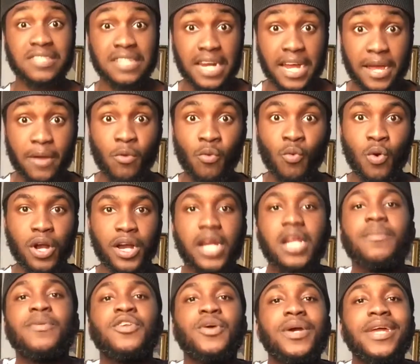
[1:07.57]
today we're
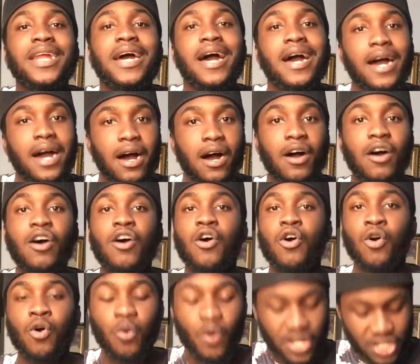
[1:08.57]
gonna be doing a
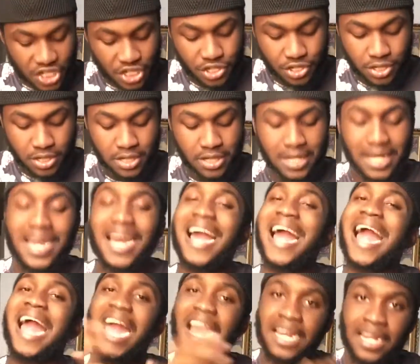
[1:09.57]
question
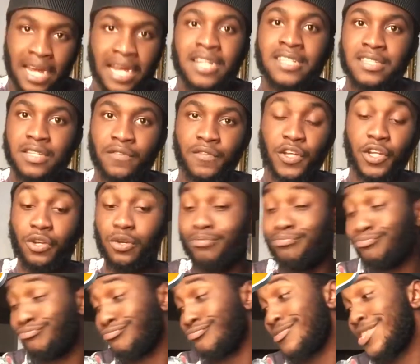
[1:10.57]
and answer video.
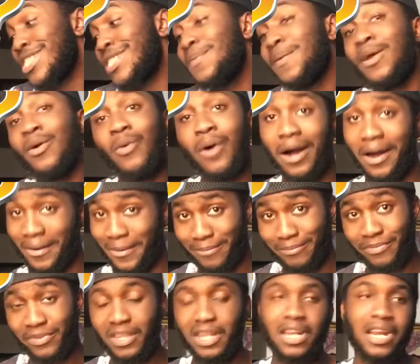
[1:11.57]
It's been a while.
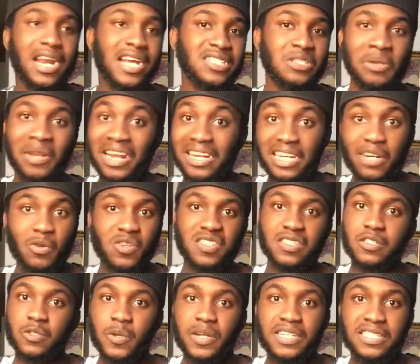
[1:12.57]
The last time I did was
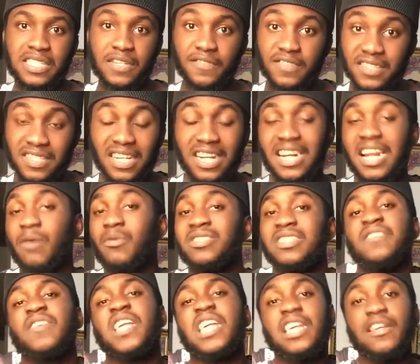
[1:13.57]
in 2017, and that
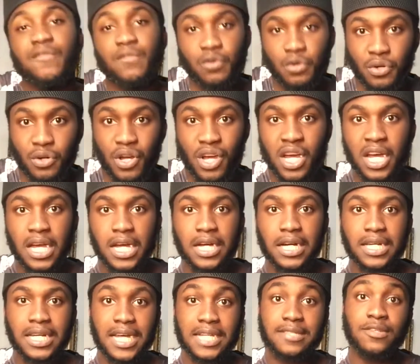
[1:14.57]
was an even
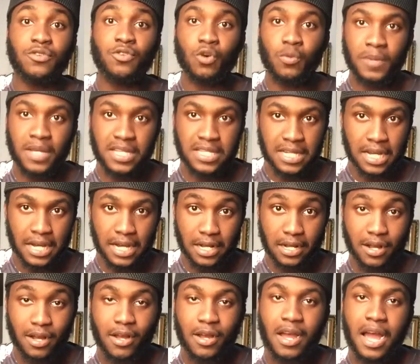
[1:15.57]
a get to know me talk.
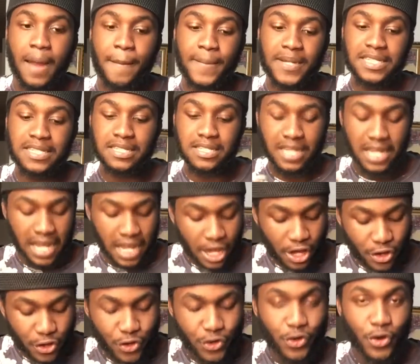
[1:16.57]
But
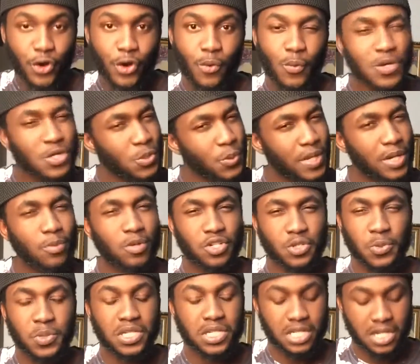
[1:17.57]
today, you know, we're doing, we're
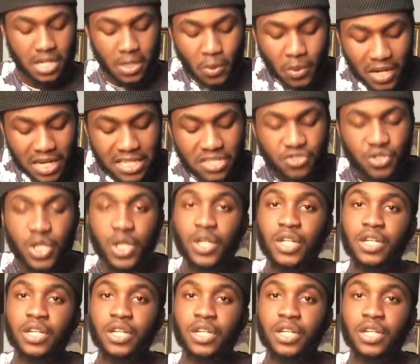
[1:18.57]
doing, we're answering